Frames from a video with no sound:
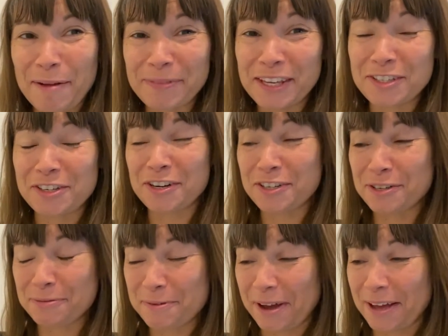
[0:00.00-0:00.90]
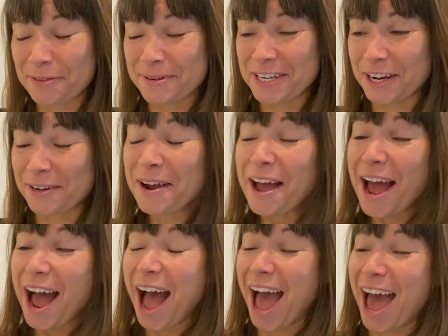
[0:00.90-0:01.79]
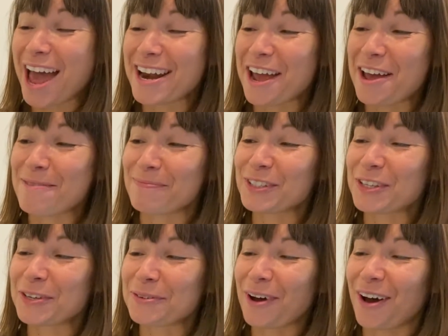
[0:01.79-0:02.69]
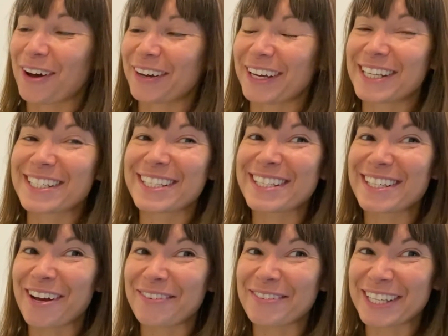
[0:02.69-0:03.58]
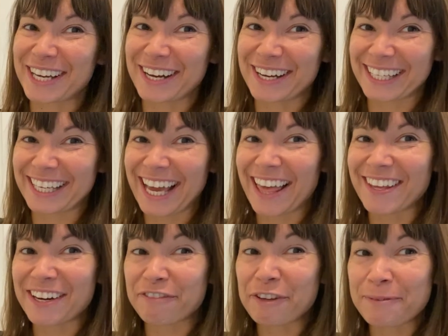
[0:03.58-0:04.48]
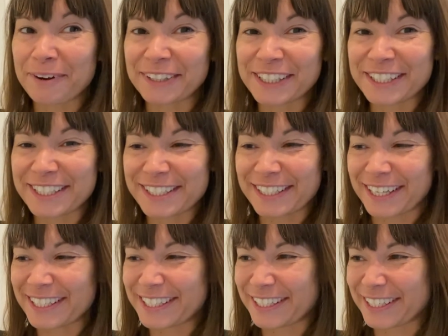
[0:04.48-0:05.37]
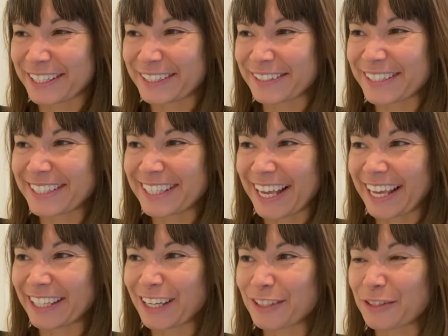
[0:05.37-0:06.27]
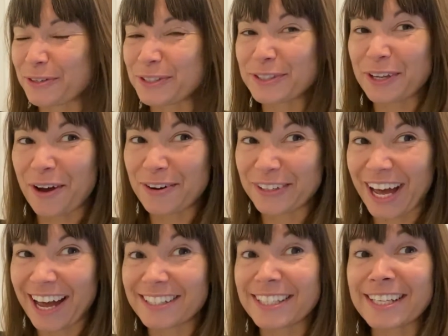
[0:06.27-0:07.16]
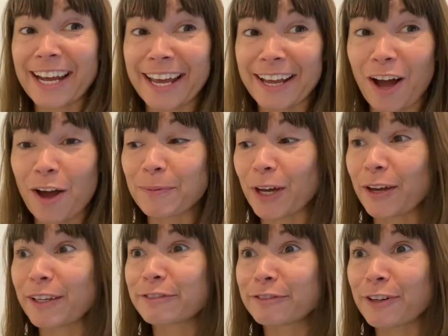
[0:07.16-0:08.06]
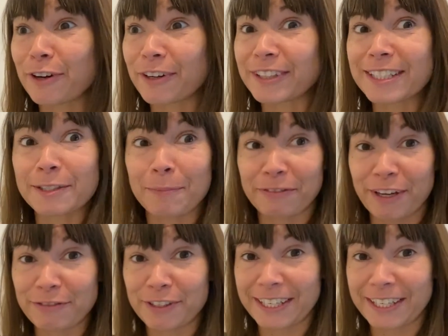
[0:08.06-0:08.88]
instructions will go out the window. And you are going to start with the gargling, and then if you want, you can start to sing your song. And today, I'm going for these are my favorite